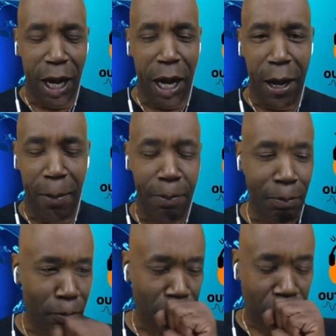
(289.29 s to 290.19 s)

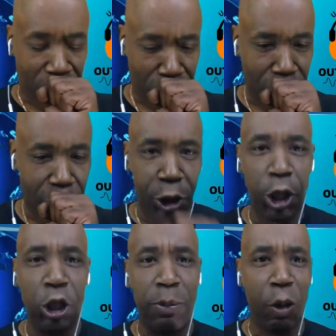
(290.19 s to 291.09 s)

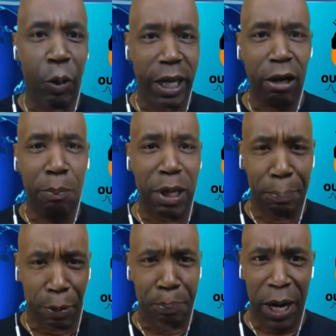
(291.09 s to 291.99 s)
what he'll be
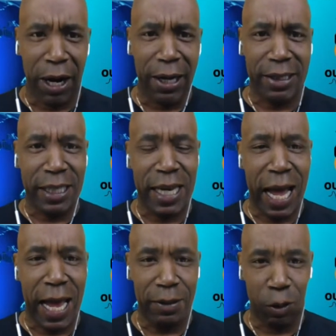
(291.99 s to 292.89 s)
preparing
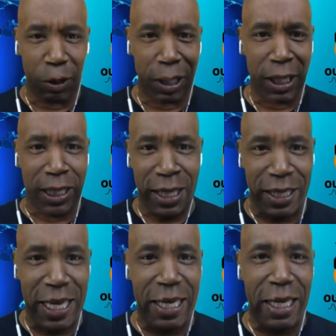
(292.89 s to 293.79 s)
tonight on the
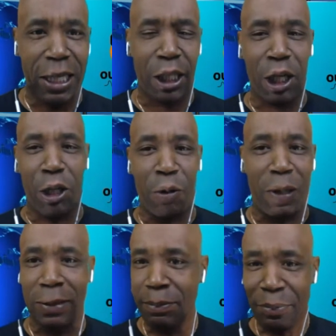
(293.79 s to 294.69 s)
Kidney
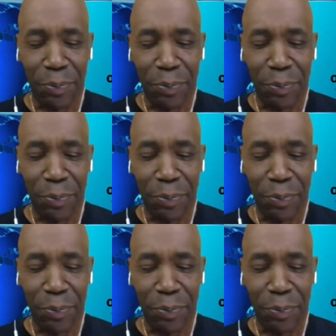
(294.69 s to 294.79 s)
Cookery.